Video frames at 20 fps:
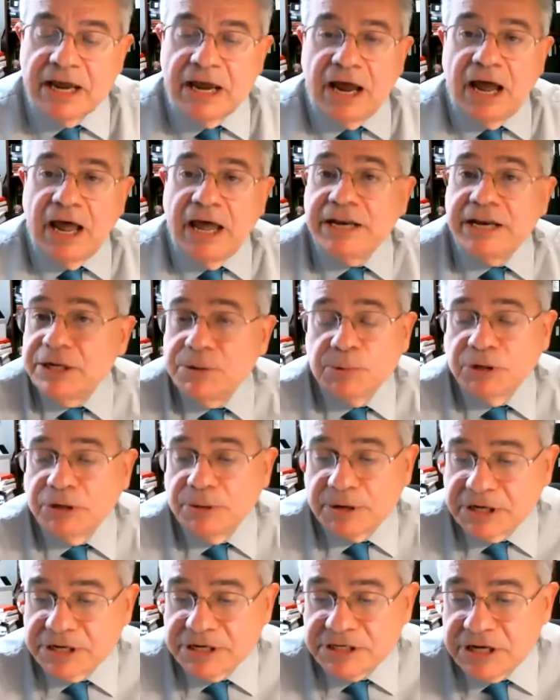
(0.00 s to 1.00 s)
and he will
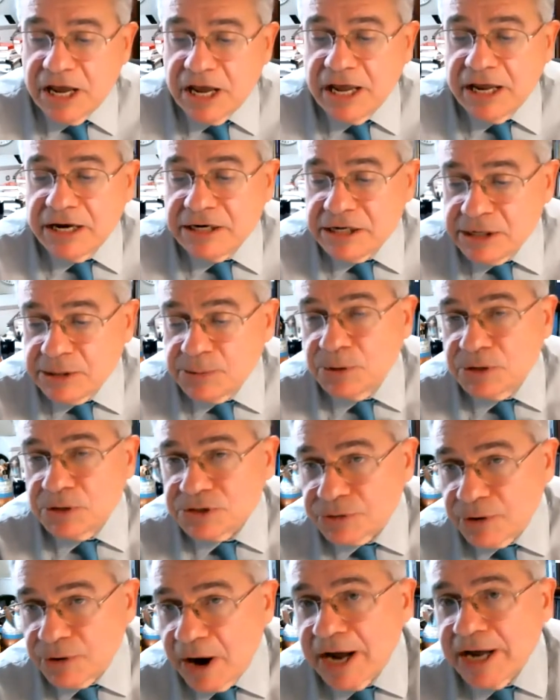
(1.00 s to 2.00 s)
look into, and he will
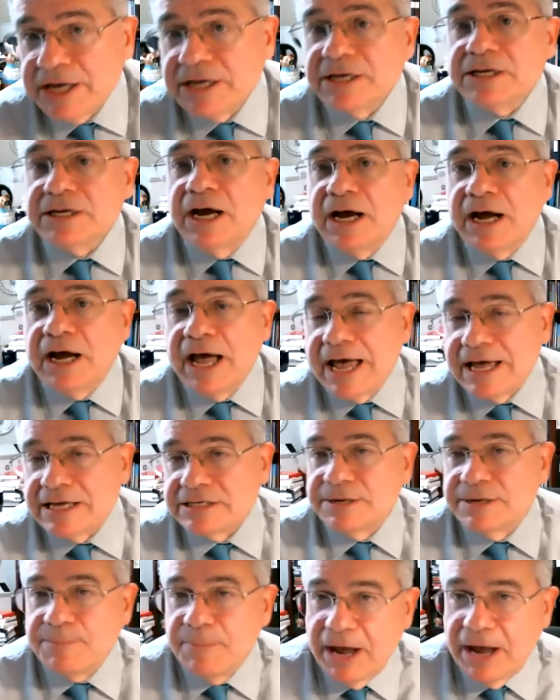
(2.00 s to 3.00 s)
try uh,
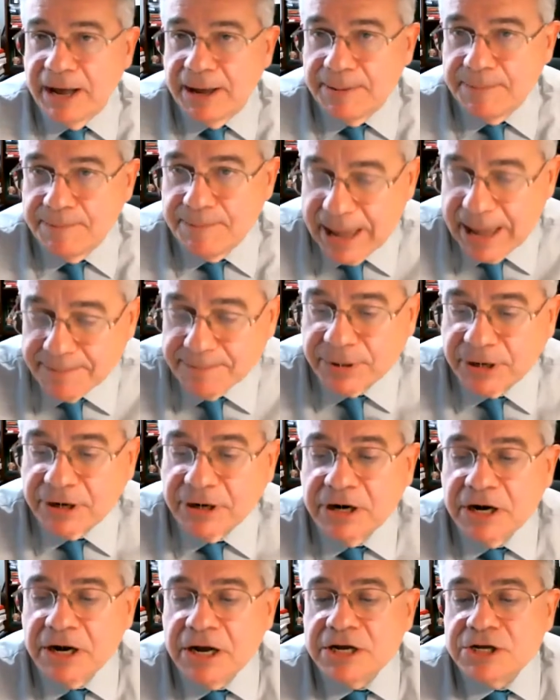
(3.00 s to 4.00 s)
as a, a member
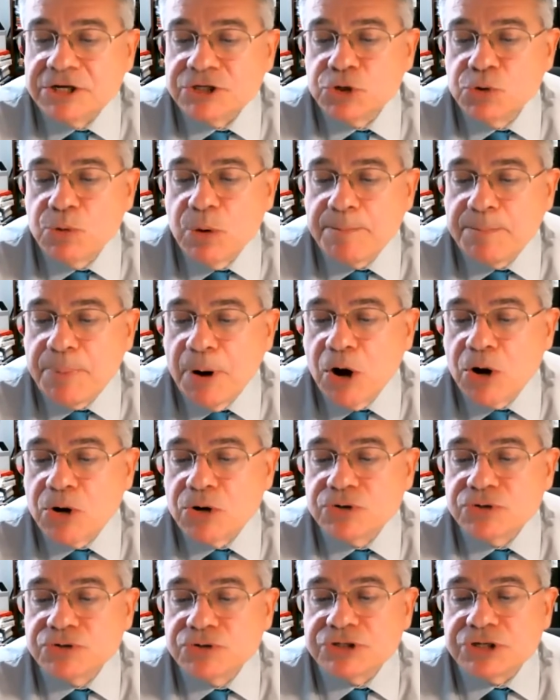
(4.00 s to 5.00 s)
to
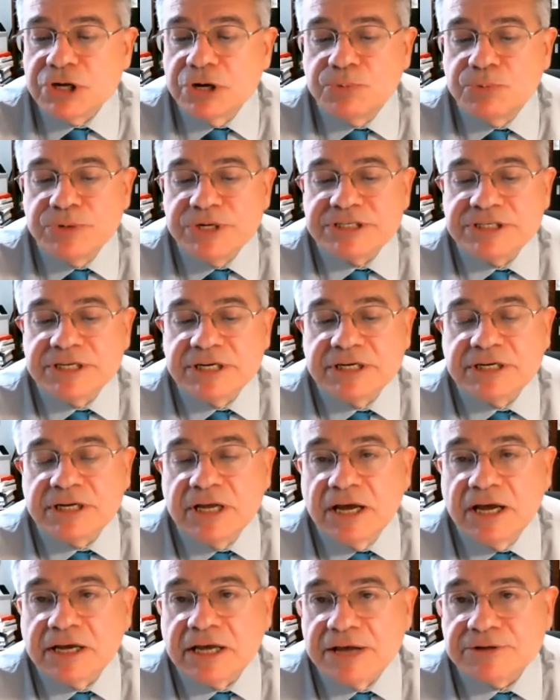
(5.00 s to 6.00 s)
oppose recent
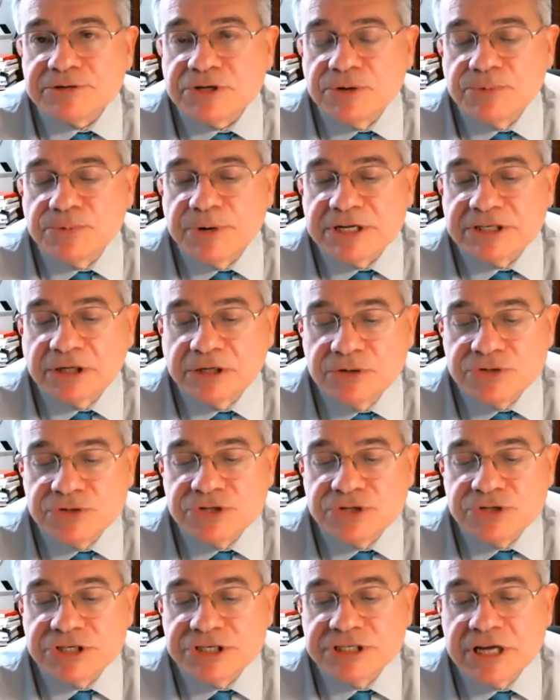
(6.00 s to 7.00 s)
council
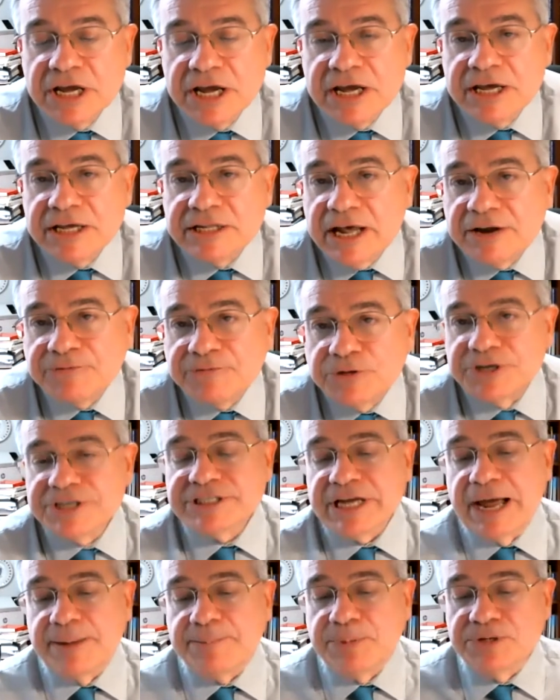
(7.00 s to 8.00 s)
resolutions that, for
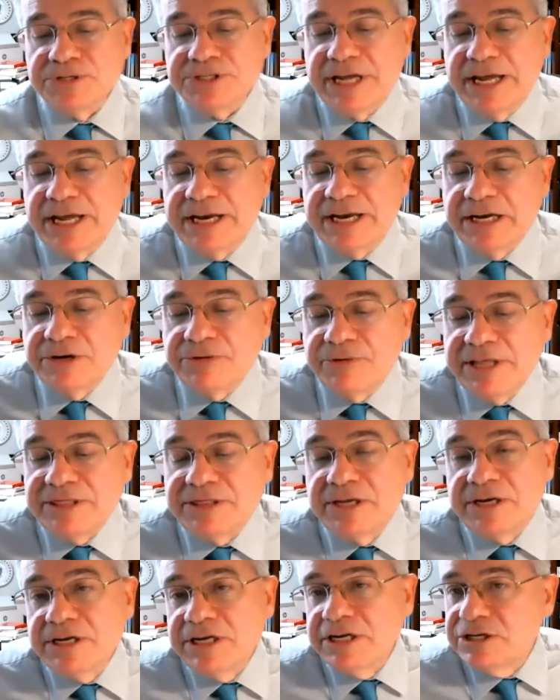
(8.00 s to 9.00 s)
example,
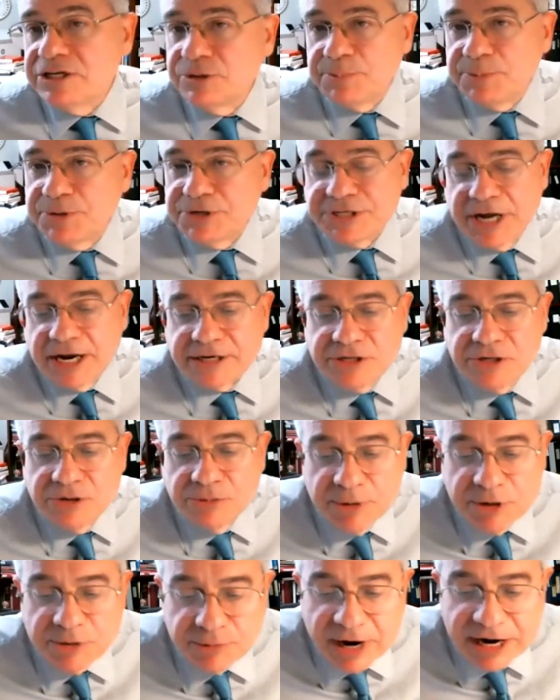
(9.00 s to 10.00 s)
denigrate the need to protect
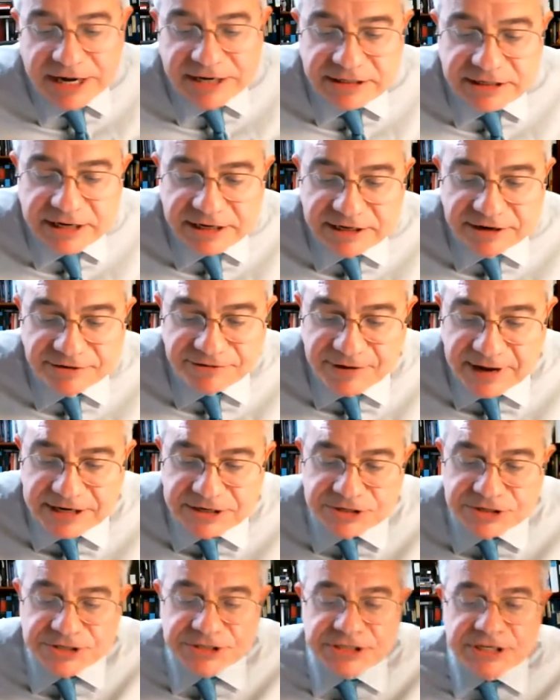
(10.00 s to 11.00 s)
human rights
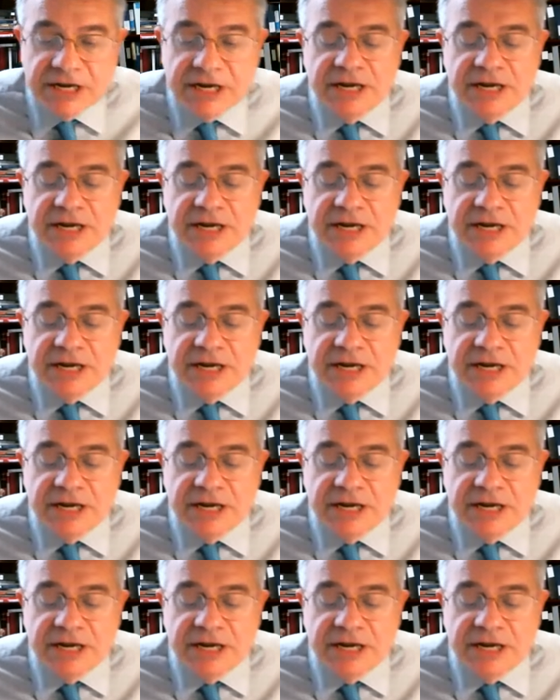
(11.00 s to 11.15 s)
defenders.